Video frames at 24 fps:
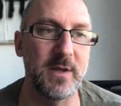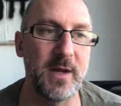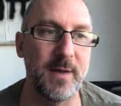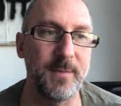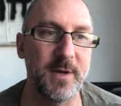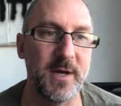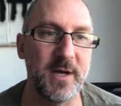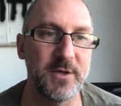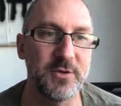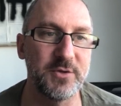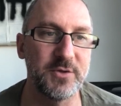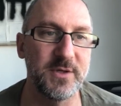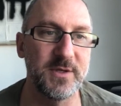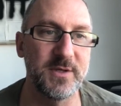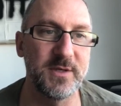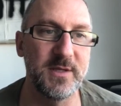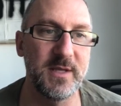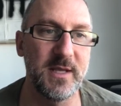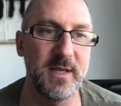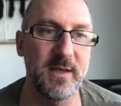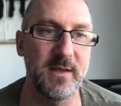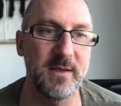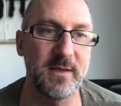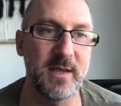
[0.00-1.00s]
I'm 100
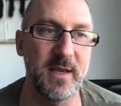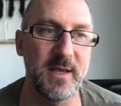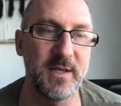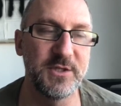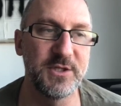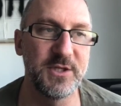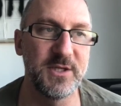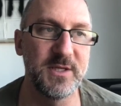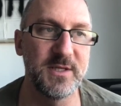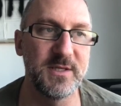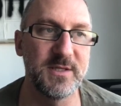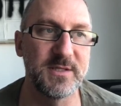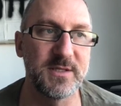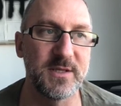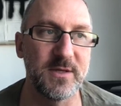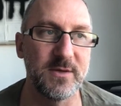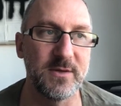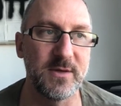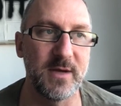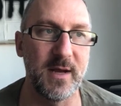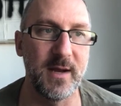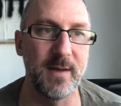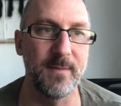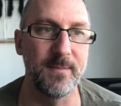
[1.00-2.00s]
kgs,
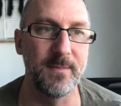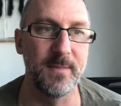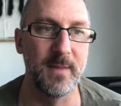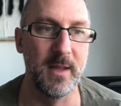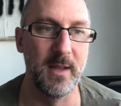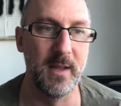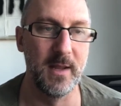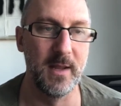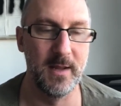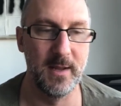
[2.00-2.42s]
so I'm